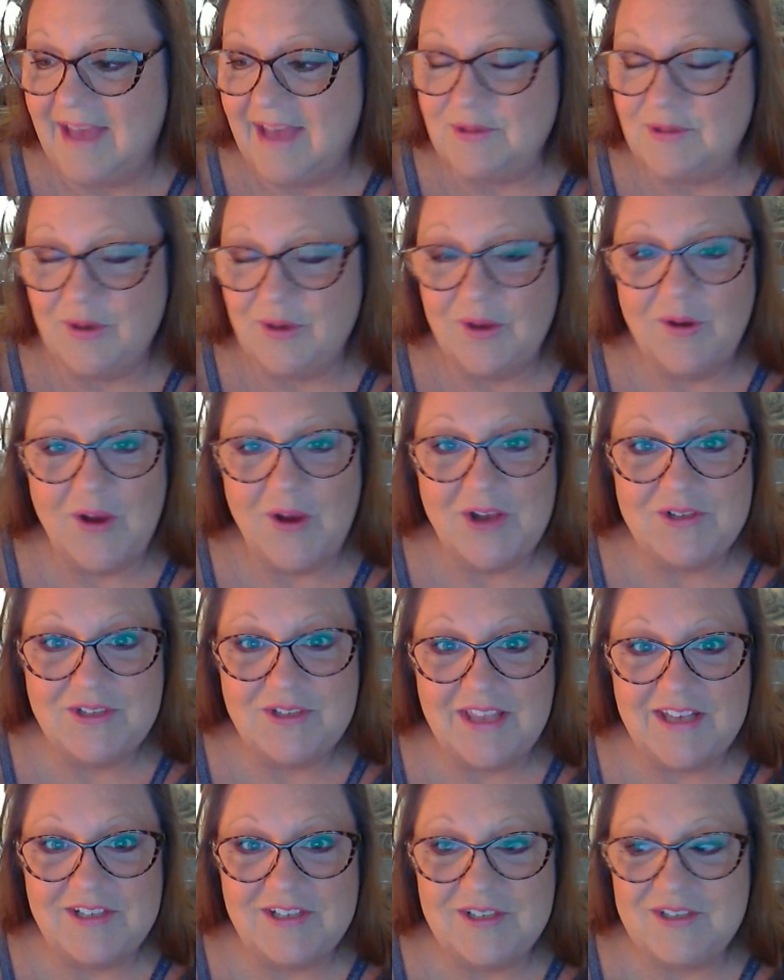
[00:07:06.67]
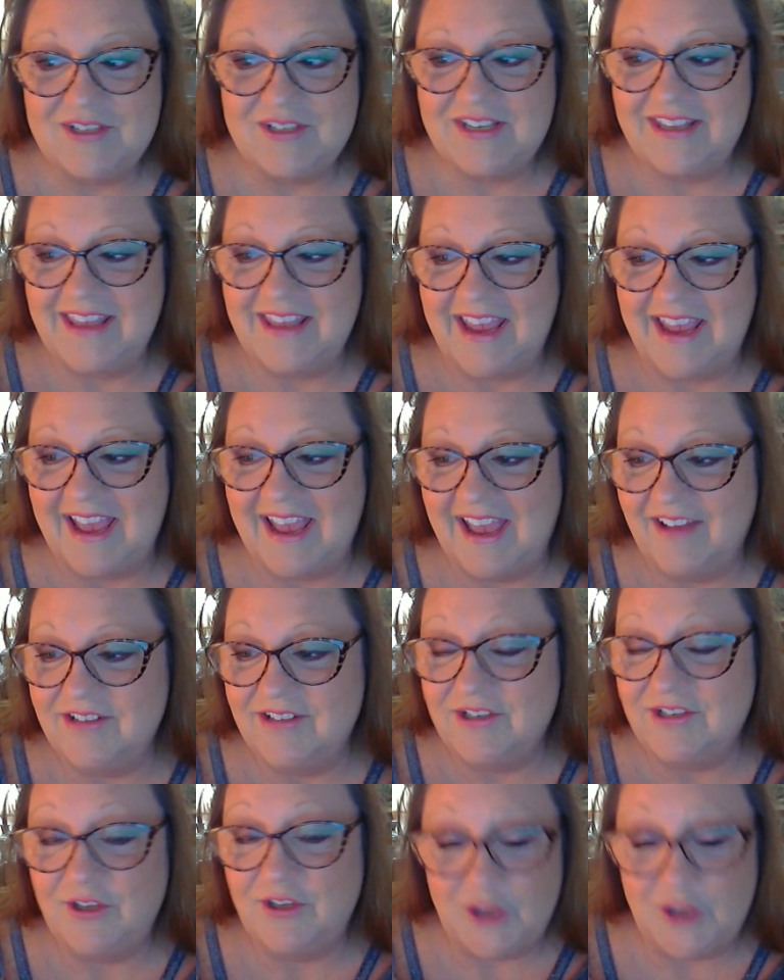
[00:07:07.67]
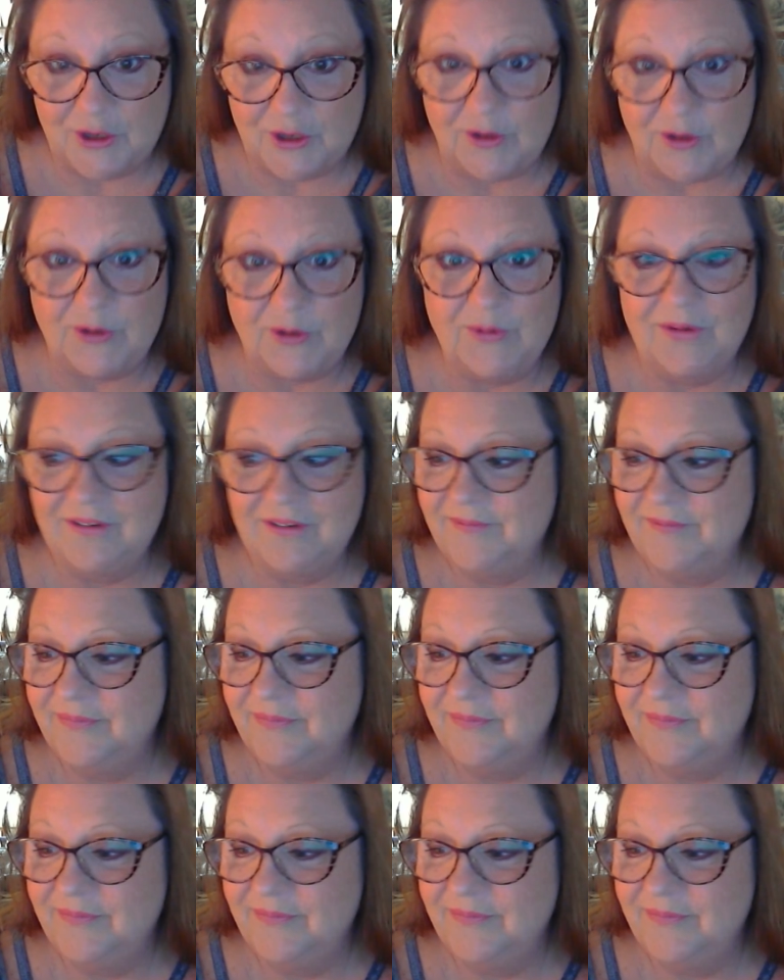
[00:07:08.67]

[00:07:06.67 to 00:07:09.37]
So congratulations to that, to you.